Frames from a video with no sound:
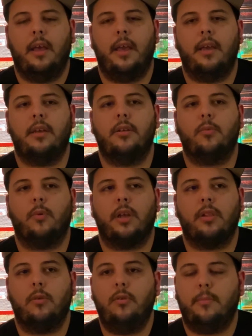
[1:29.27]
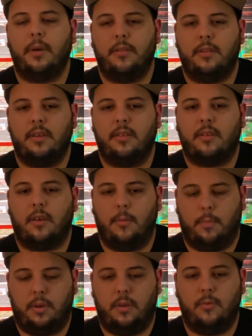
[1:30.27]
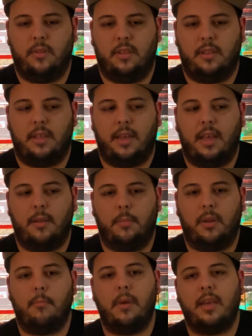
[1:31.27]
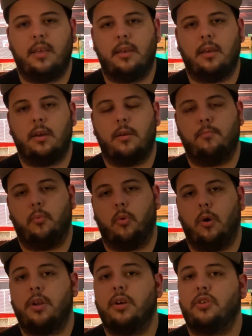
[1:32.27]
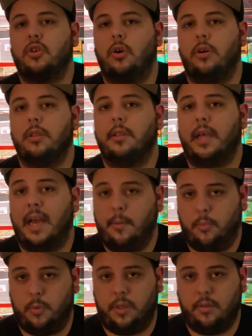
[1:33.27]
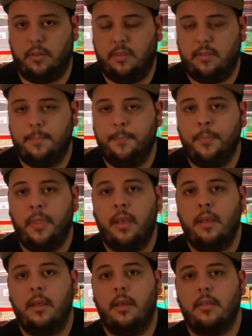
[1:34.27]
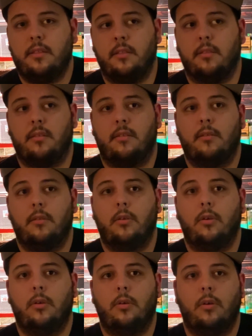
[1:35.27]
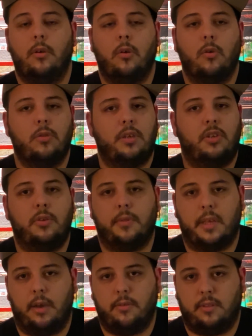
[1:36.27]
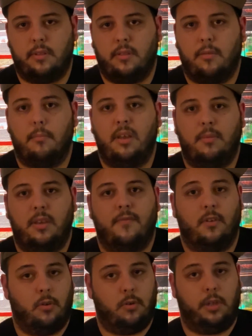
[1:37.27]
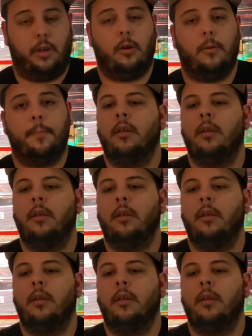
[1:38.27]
And what I learned about this company was that they had been making a product called Lab Wheels since early 2000s, maybe even earlier.